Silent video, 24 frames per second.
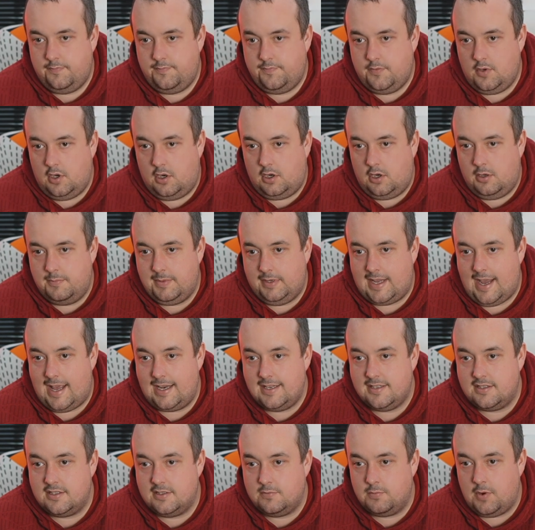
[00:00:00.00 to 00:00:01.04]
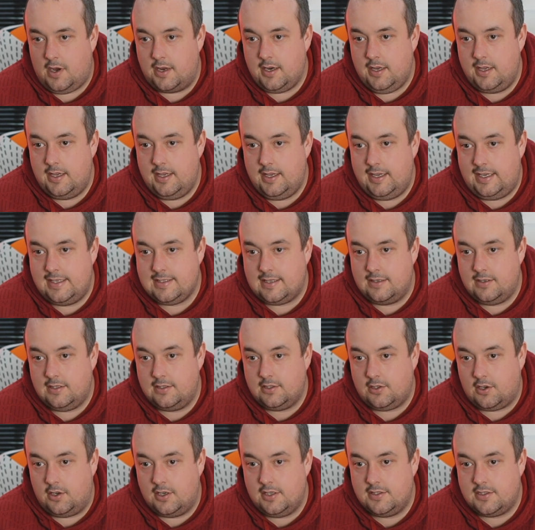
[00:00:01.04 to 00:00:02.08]
Oh, McAllister's won it. He's
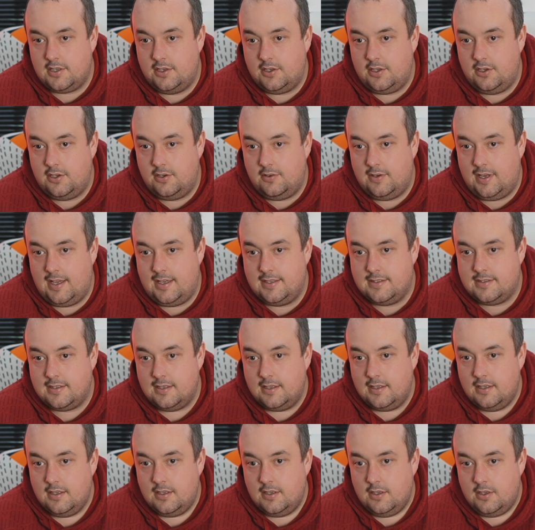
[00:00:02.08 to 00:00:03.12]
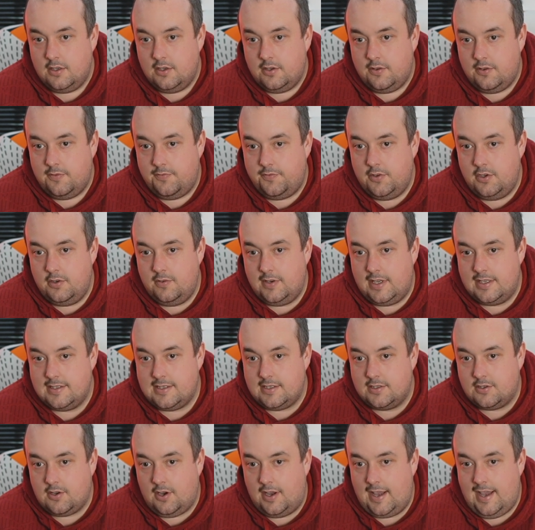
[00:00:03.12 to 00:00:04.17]
got it to Nunes. Nunes
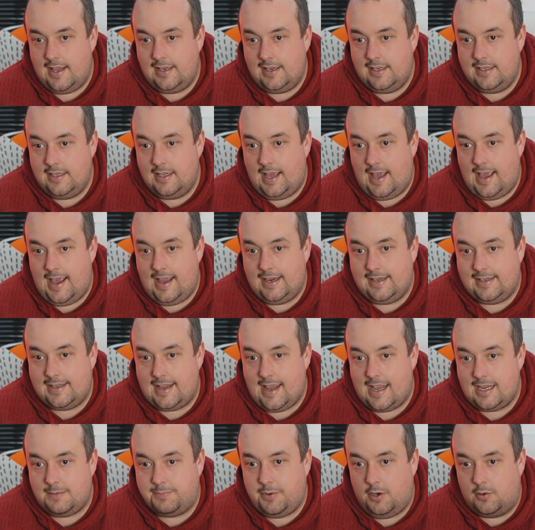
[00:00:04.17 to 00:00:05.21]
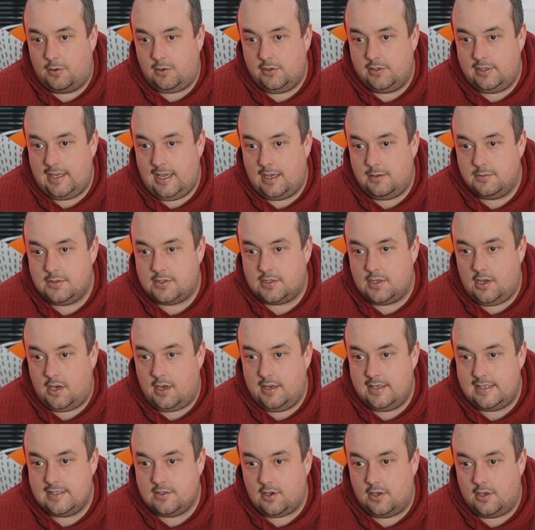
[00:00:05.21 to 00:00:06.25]
has got Elliot and Gakpo on the
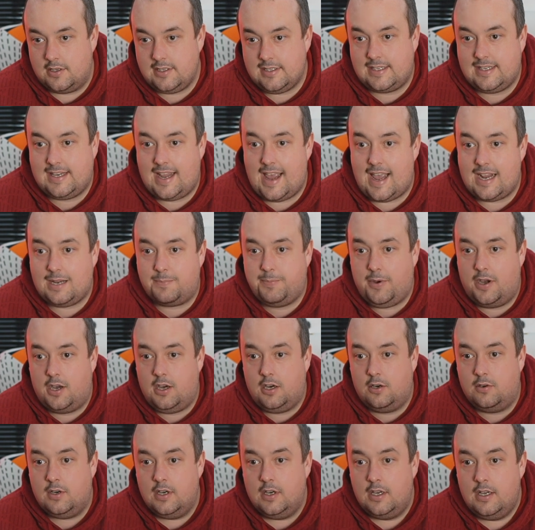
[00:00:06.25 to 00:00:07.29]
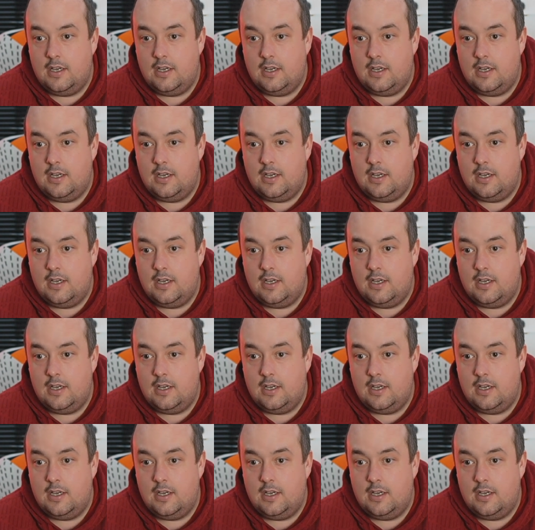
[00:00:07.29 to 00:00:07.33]
outside. He's got Gakpo.